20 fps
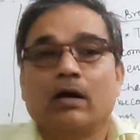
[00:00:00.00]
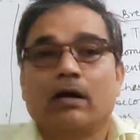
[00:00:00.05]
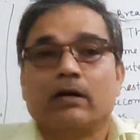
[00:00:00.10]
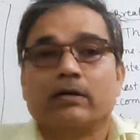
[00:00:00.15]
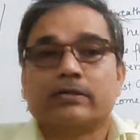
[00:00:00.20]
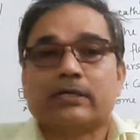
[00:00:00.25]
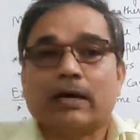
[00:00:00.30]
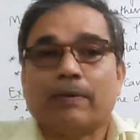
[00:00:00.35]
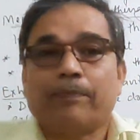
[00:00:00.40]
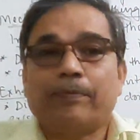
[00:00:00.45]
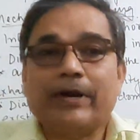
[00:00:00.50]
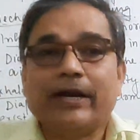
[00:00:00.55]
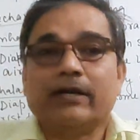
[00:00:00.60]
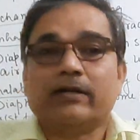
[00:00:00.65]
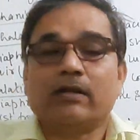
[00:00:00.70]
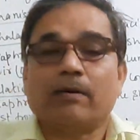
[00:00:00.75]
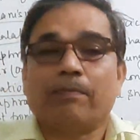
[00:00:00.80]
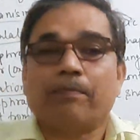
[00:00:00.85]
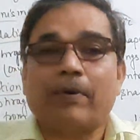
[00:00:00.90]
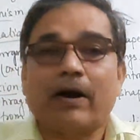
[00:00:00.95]

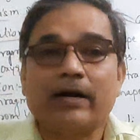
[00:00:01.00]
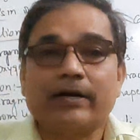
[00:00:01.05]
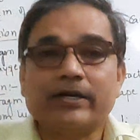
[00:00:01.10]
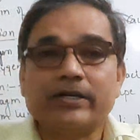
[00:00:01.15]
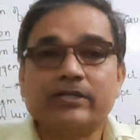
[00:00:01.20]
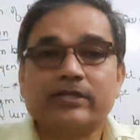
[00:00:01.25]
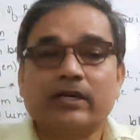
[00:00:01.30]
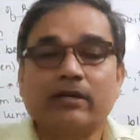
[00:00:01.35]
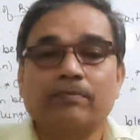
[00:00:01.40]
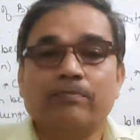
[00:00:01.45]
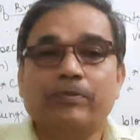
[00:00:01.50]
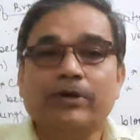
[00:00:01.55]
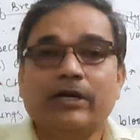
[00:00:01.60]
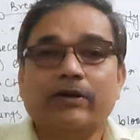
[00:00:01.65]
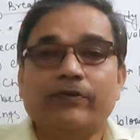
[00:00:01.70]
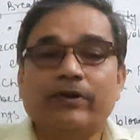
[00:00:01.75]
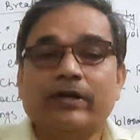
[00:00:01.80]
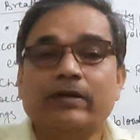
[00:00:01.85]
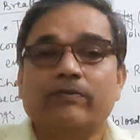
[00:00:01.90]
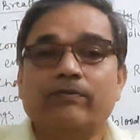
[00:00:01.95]
separate the partition
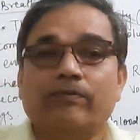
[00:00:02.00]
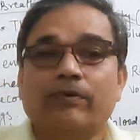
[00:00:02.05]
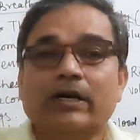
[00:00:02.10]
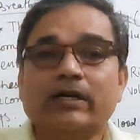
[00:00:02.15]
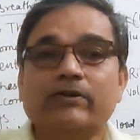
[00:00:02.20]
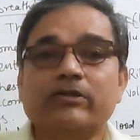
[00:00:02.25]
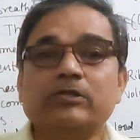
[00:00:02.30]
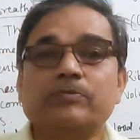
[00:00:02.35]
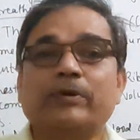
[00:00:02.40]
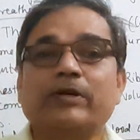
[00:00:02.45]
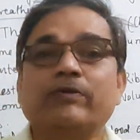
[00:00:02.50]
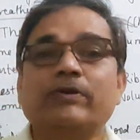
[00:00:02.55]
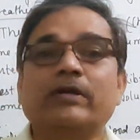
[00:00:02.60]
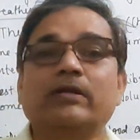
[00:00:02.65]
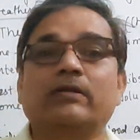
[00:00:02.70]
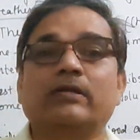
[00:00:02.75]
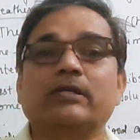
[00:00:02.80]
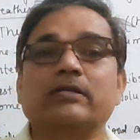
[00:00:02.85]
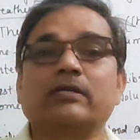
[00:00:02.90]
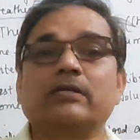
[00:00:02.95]
between. What is
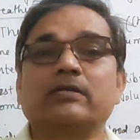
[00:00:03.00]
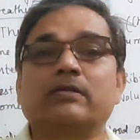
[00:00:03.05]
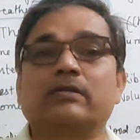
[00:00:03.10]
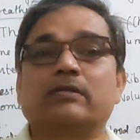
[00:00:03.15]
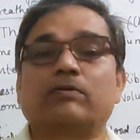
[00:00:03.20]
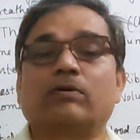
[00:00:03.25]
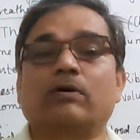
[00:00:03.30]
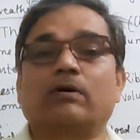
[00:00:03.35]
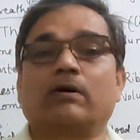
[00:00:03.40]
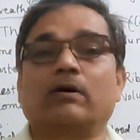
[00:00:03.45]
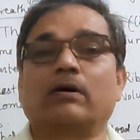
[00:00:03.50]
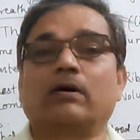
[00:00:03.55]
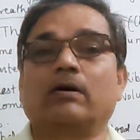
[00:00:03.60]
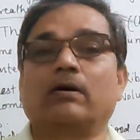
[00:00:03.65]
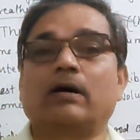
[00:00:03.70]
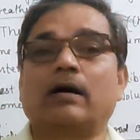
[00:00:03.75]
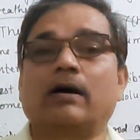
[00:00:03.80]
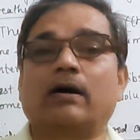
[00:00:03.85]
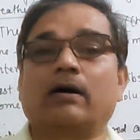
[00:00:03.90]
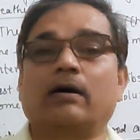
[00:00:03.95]
between? This is
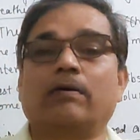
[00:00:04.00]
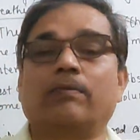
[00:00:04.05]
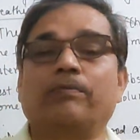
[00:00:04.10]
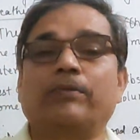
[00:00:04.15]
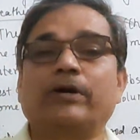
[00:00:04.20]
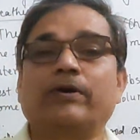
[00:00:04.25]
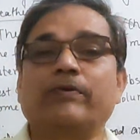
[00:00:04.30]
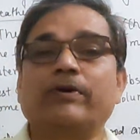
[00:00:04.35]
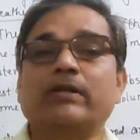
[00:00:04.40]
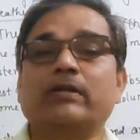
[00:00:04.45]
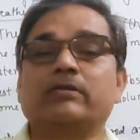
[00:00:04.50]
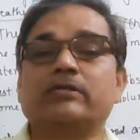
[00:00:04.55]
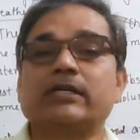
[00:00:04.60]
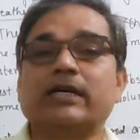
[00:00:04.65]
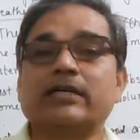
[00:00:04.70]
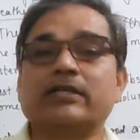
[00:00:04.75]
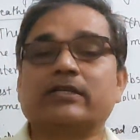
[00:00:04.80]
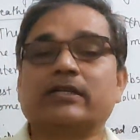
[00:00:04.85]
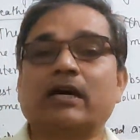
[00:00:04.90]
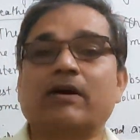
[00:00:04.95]
between
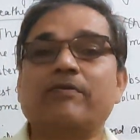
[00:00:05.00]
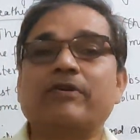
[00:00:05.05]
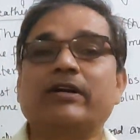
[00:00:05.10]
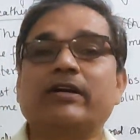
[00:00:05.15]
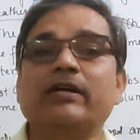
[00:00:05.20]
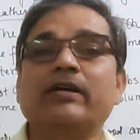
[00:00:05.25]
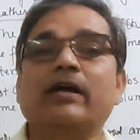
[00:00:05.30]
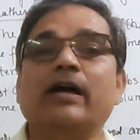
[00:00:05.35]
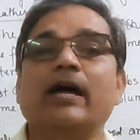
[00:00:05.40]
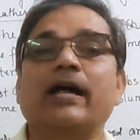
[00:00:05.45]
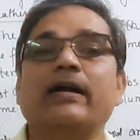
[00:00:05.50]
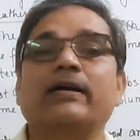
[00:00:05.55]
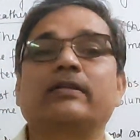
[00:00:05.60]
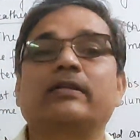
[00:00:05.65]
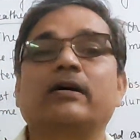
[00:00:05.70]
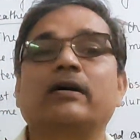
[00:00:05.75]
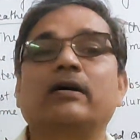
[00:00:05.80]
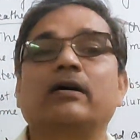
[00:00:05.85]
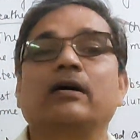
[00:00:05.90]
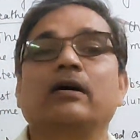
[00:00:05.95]
chest cavity and
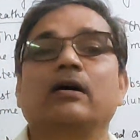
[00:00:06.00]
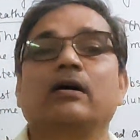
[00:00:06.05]
the